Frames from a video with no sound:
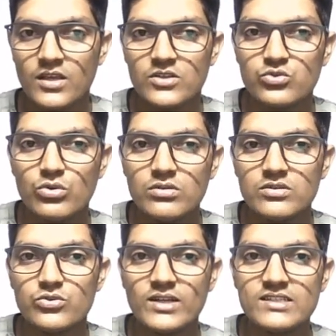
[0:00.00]
So
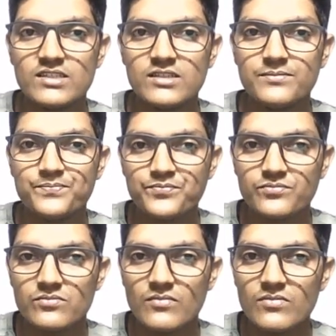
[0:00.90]
you can see
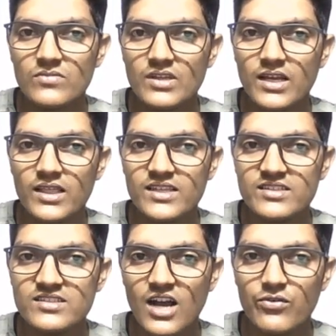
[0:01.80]
this
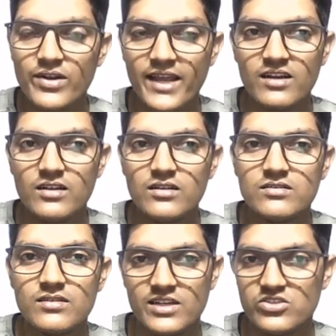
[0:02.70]
is our angle
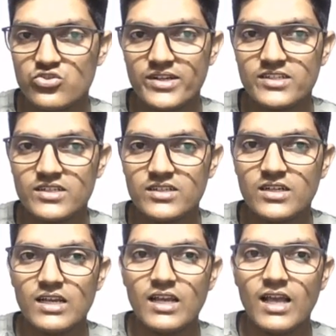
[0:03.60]
asteroidian,
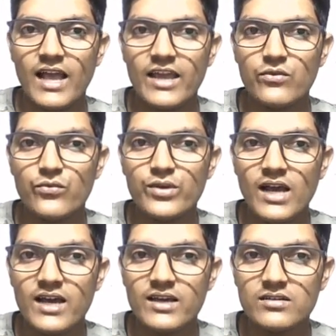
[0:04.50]
and we
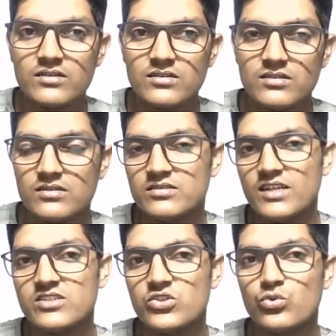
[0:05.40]
are
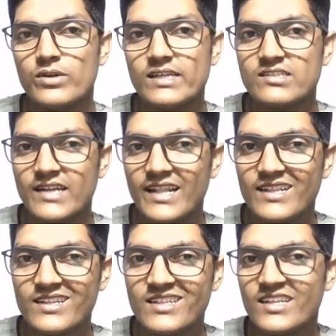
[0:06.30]
just
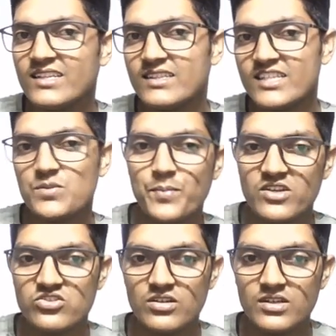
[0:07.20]
extending this
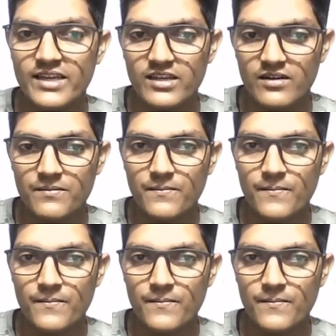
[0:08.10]
picture here.